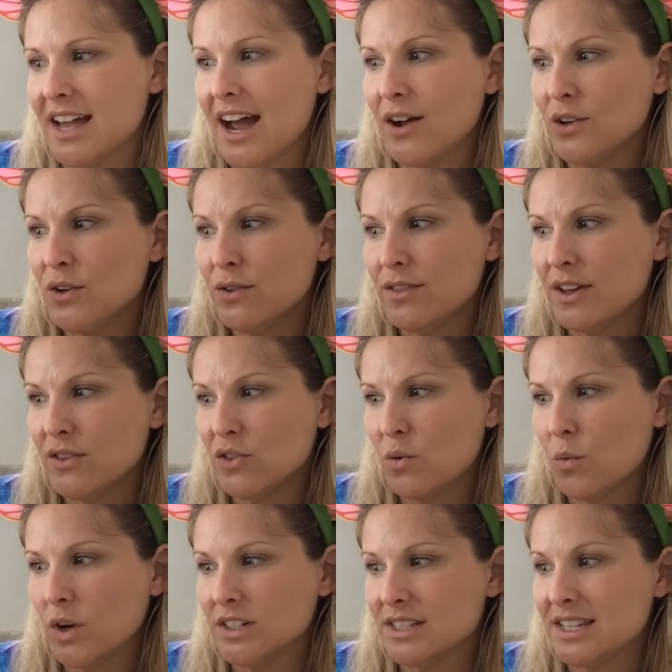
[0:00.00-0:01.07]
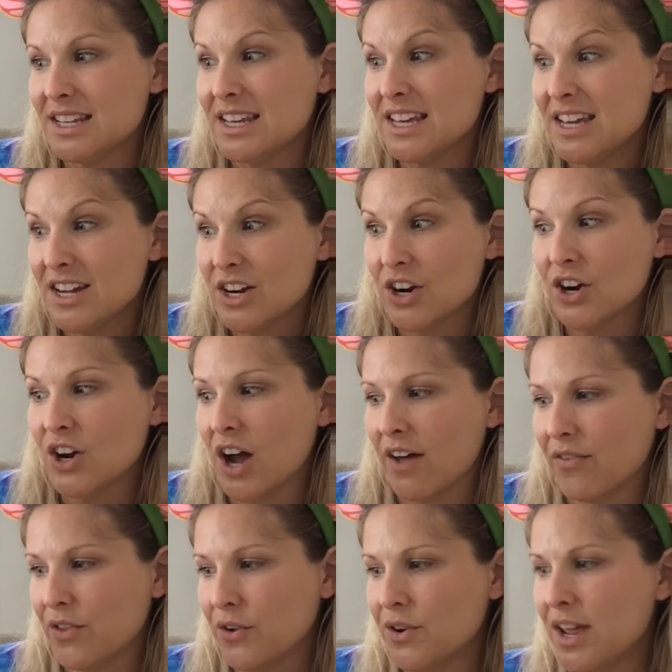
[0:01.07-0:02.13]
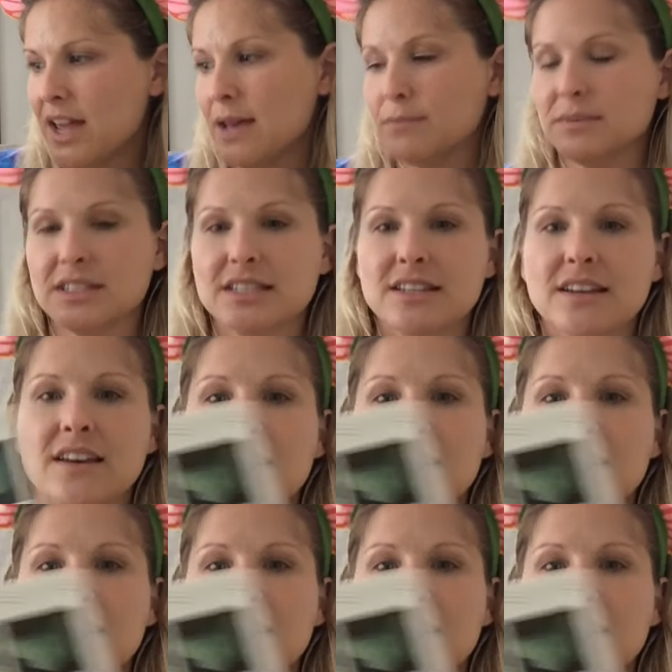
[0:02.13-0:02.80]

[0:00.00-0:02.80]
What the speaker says: How do you think the ones here got their names?